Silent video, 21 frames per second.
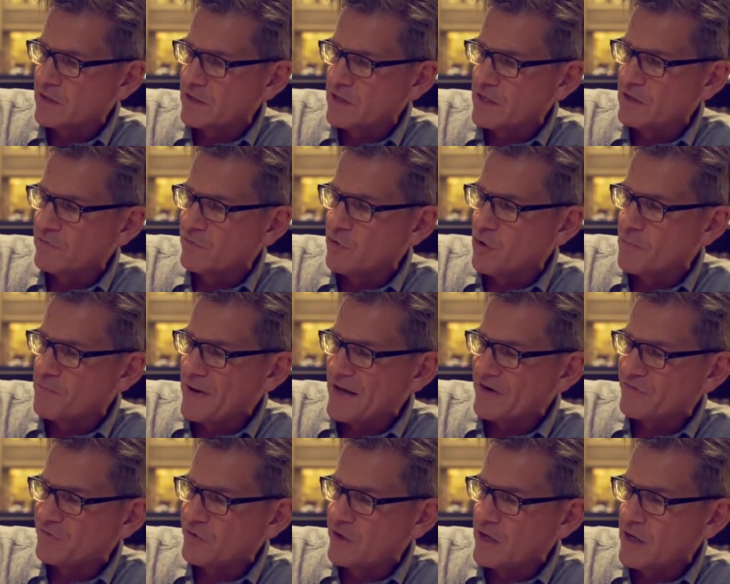And here you've got
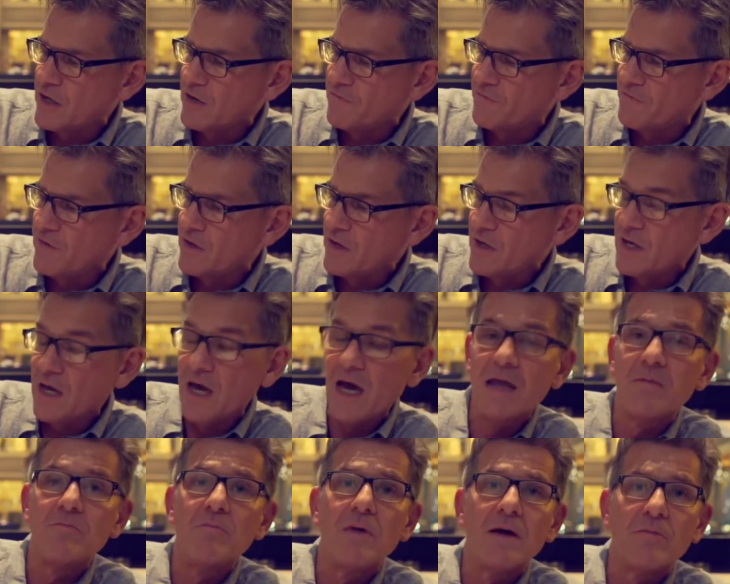battery life
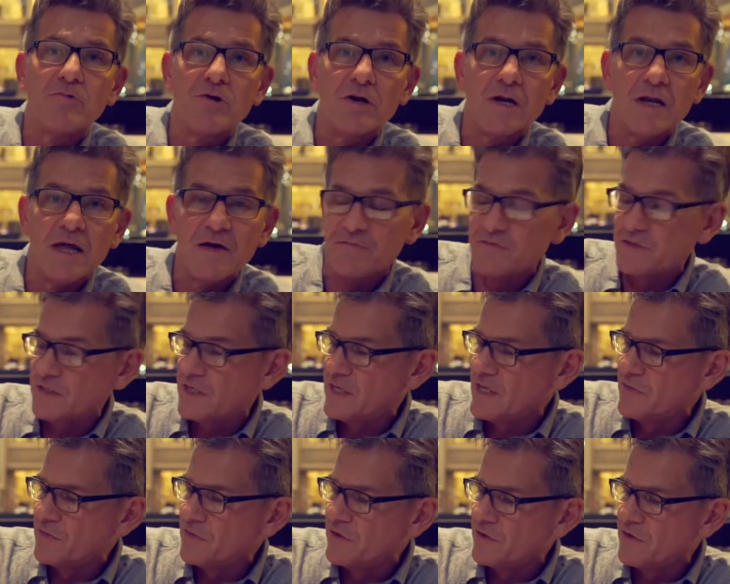and memory left
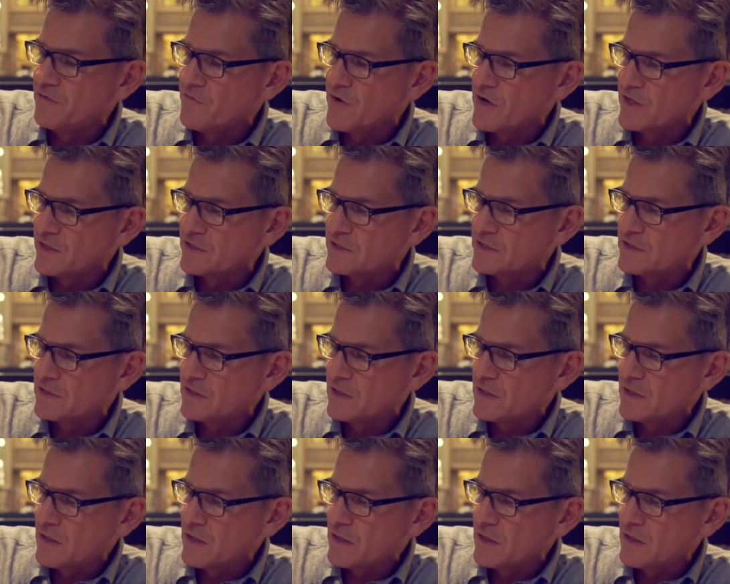in the device.